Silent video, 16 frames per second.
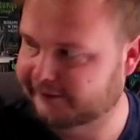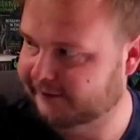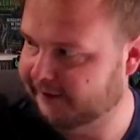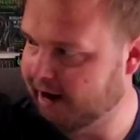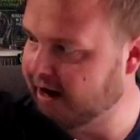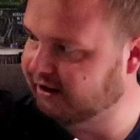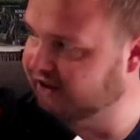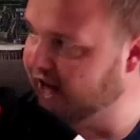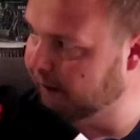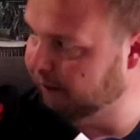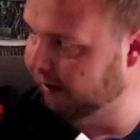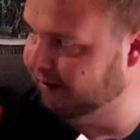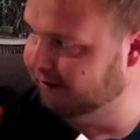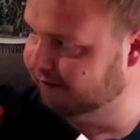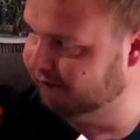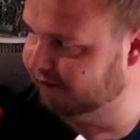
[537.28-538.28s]
Hi
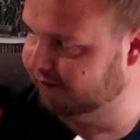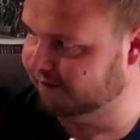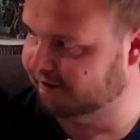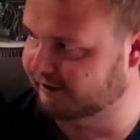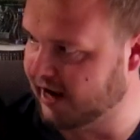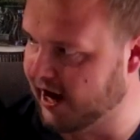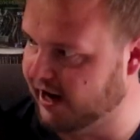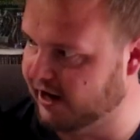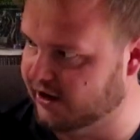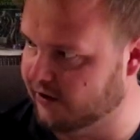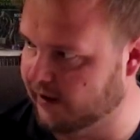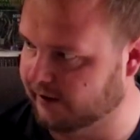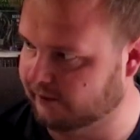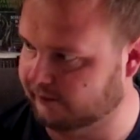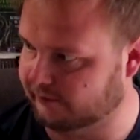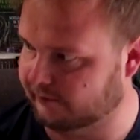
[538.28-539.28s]
Slappy. How you
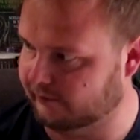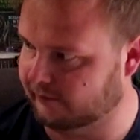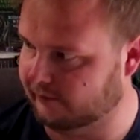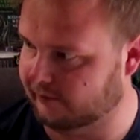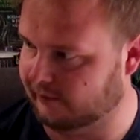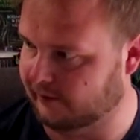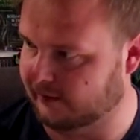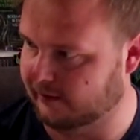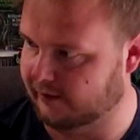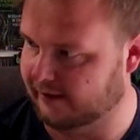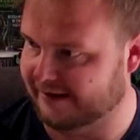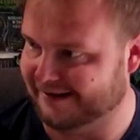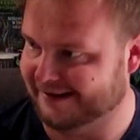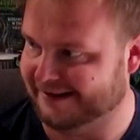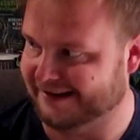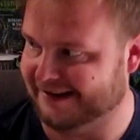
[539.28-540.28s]
doing?
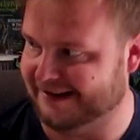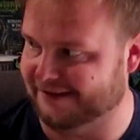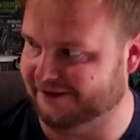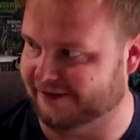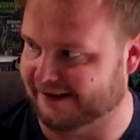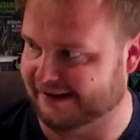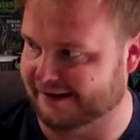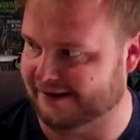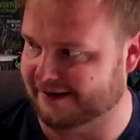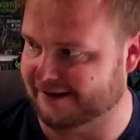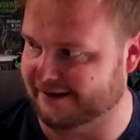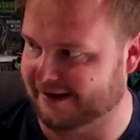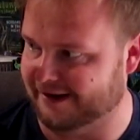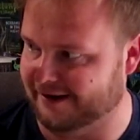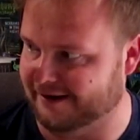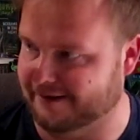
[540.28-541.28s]
I'm fine, how
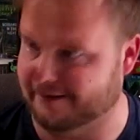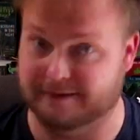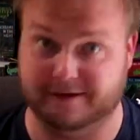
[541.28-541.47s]
are you?